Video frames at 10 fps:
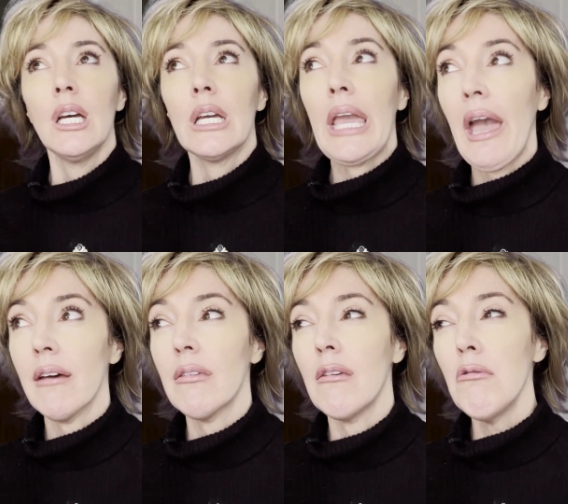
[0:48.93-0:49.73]

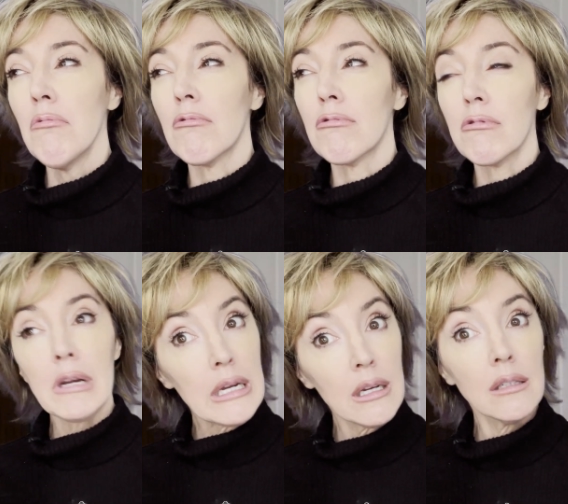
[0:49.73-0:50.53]
Kathy, you
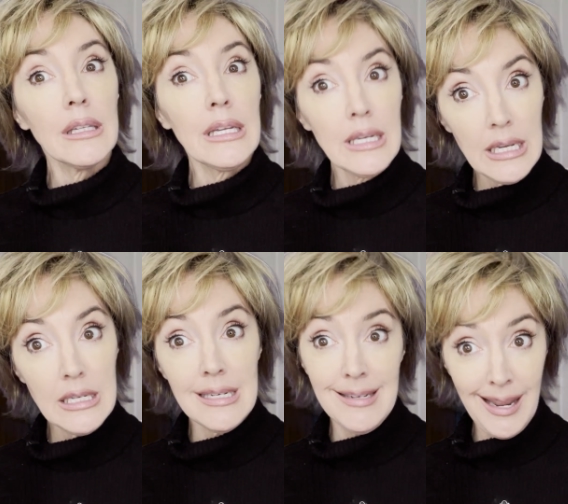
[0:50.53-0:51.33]
really need
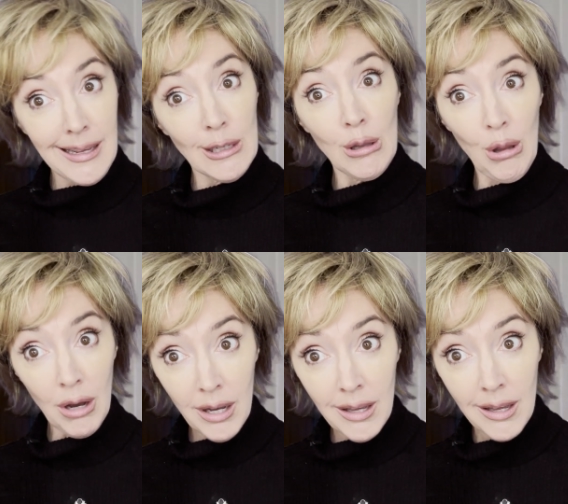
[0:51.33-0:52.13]
to take a
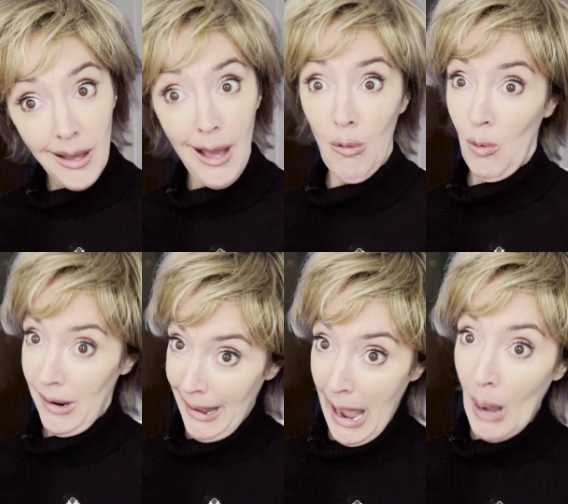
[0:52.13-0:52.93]
look at what
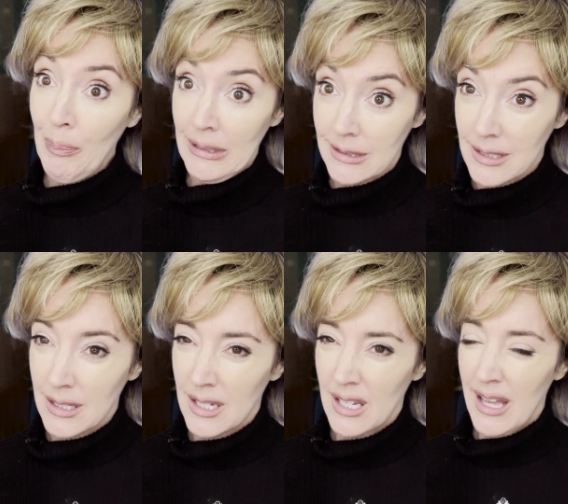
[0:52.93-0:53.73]
happened.
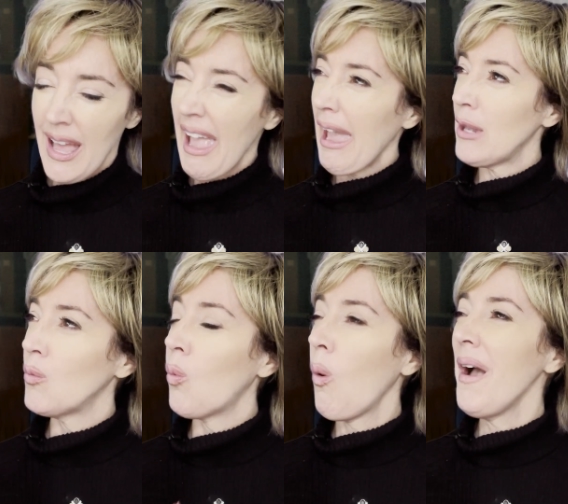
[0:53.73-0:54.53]
And
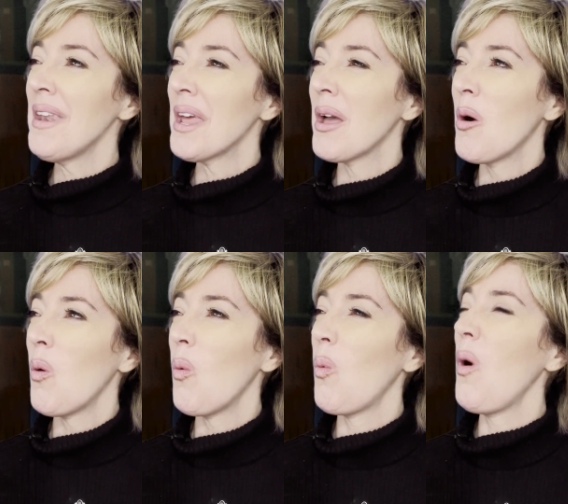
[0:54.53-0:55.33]
what,
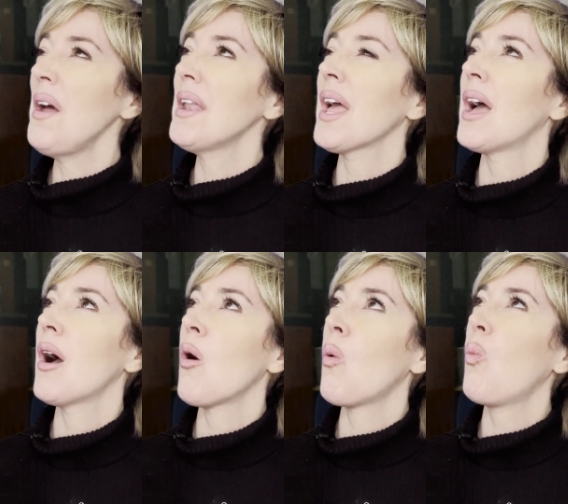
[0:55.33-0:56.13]
what,
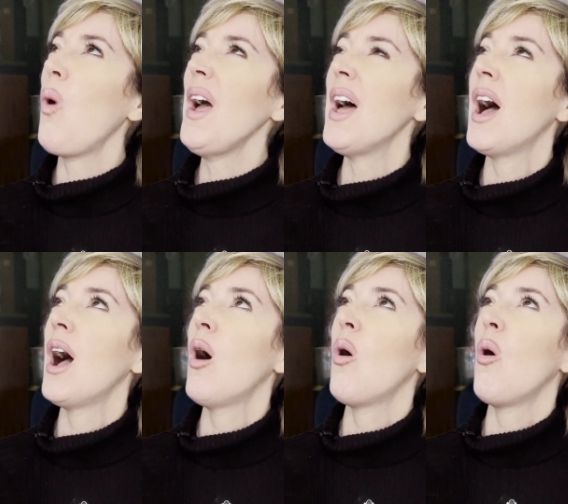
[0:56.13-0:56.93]
what,
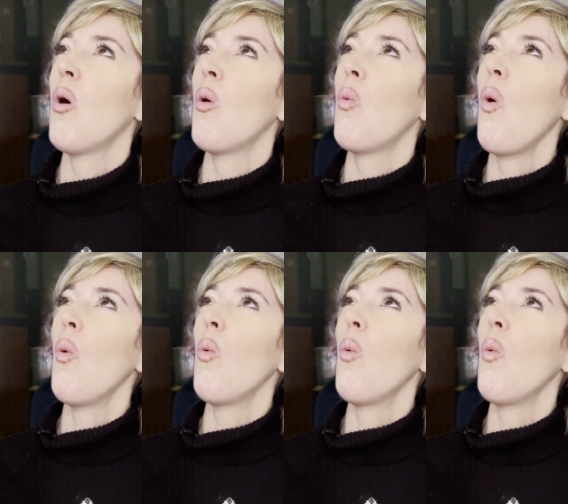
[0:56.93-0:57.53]
what,